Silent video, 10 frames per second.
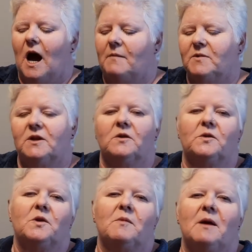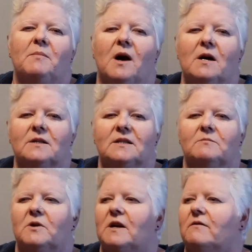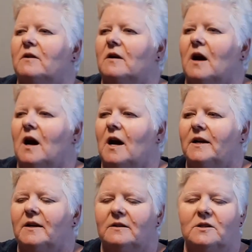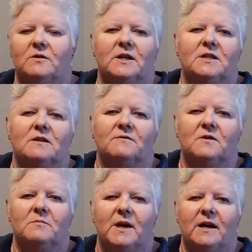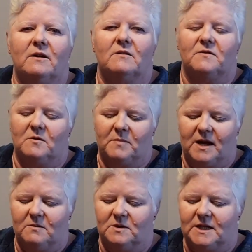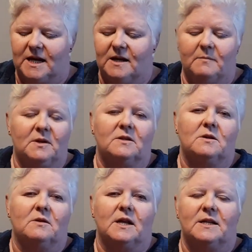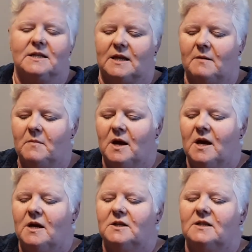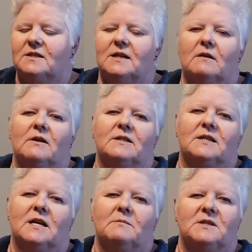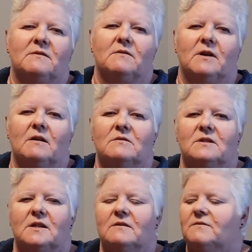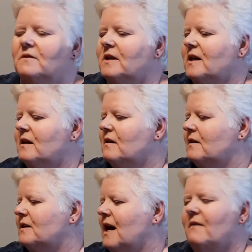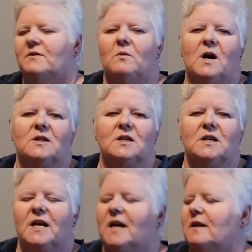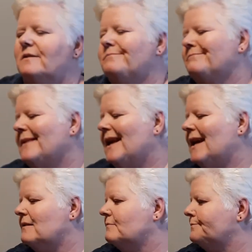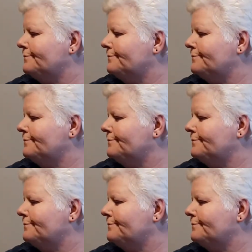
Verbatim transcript: I'm going to go through my box and whatever I can donate to the food bank or the food bank will take, I'm going to donate it to them. Just because I don't like to keep stuff around sitting for a year, you have to wash it again, and yeah,